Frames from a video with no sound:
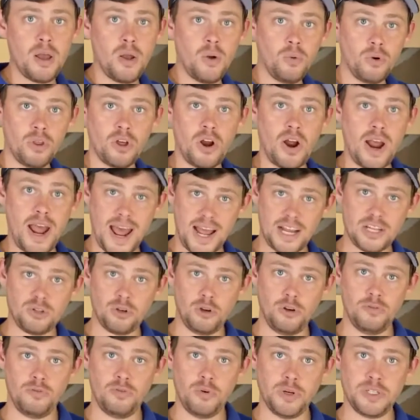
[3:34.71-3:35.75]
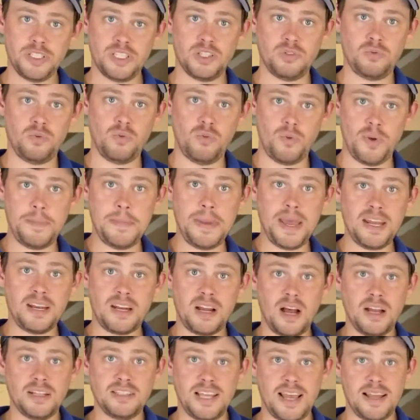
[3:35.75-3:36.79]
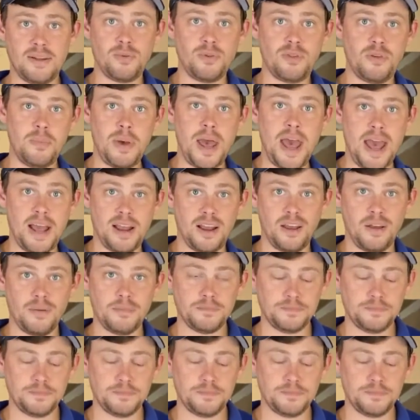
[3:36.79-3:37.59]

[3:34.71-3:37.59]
with our actual voices when we made contact with the bag.